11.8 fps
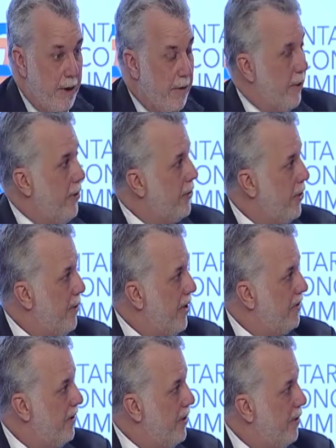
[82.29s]
we were in
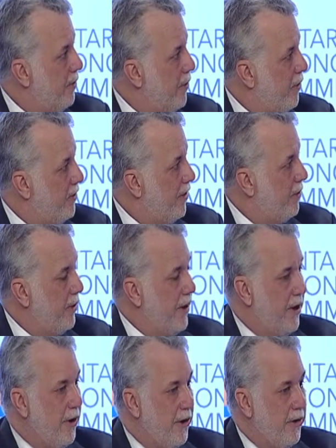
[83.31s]
Quebec City, of course, and we
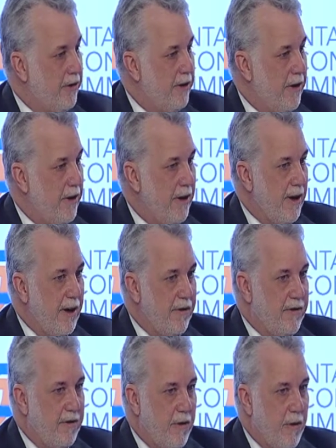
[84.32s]
heard uh, as
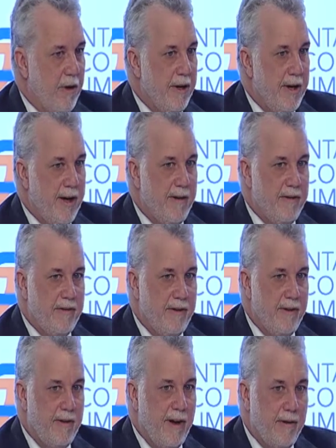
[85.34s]
early as
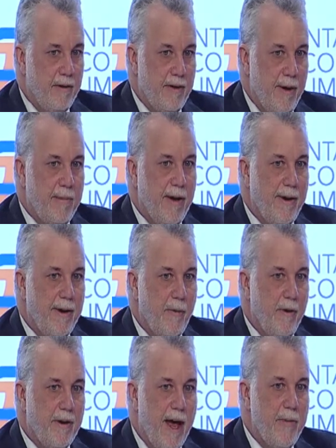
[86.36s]
uh, at the same time that it
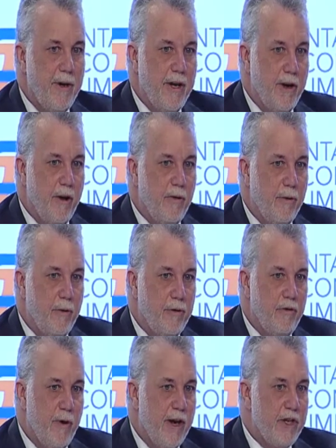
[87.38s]
was happening, and I thought it
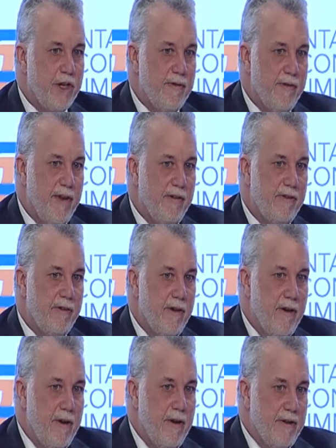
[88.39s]
was tragic events
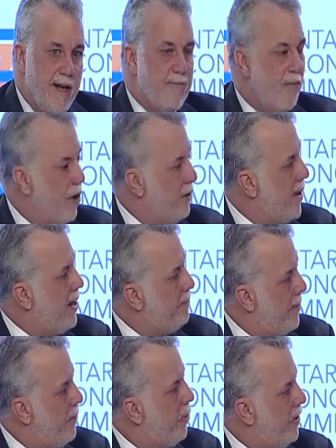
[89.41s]
that brought
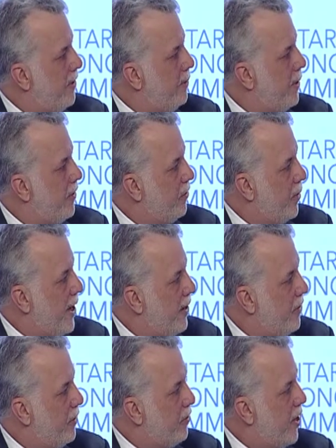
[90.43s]
back memories because we
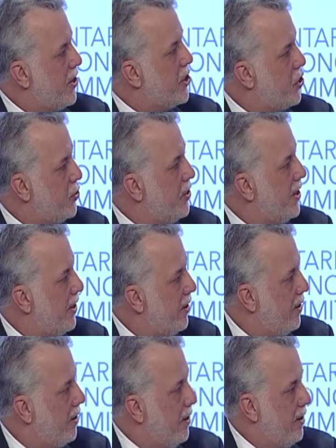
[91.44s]
had a tragic shooting
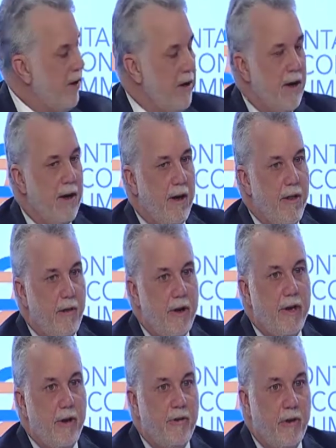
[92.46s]
uh, uh 30
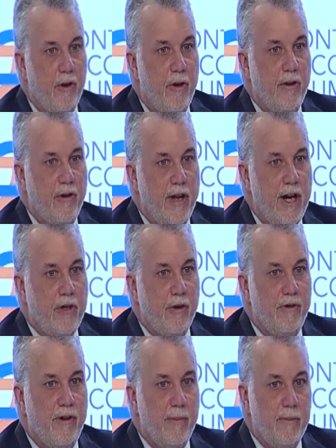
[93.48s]
years ago in the National
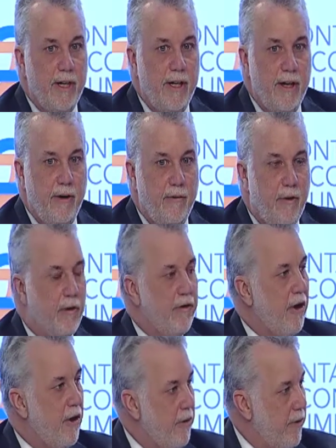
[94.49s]
Assembly, and of course,
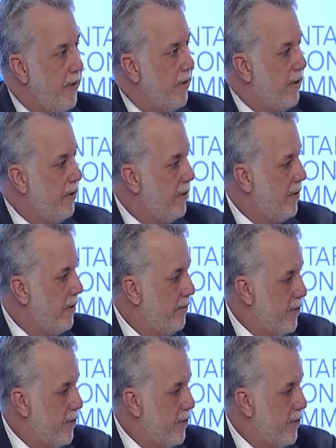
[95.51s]
other uh,